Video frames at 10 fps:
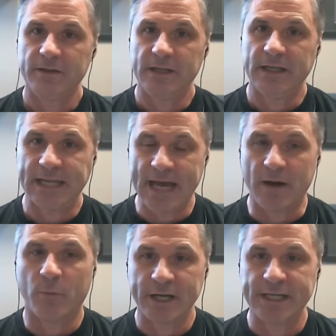yeah,
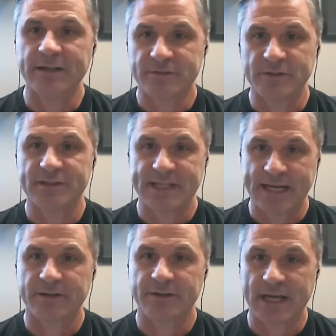one industry
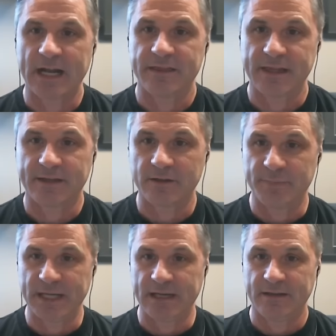standard that I think could
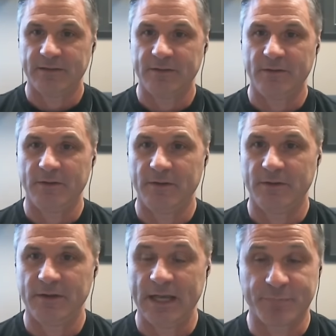be
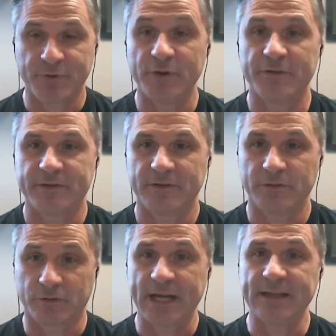improved
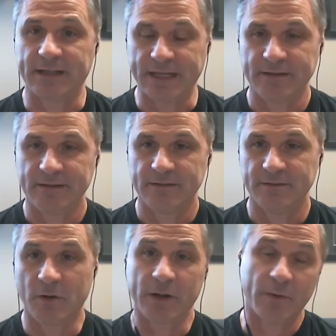greatly,
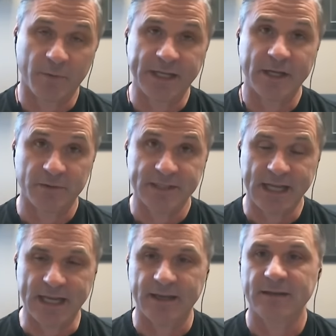knowing what we know
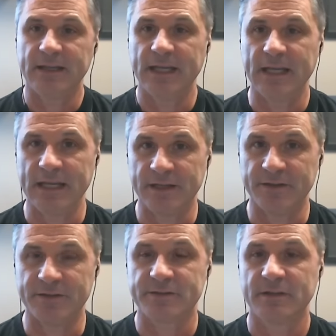today,
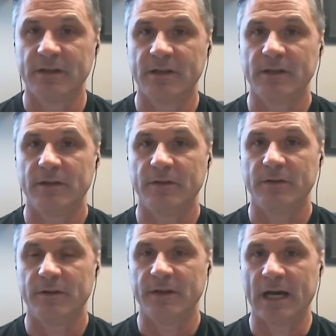is
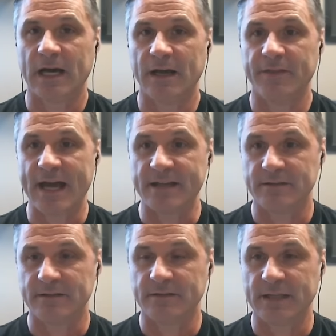uh, that
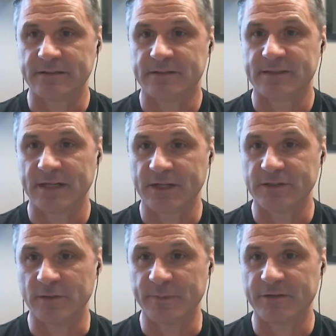that steering
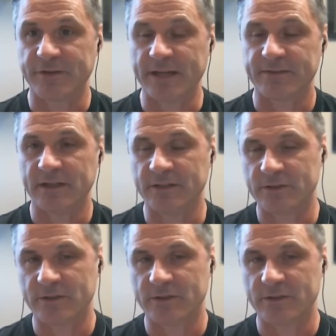tube interface and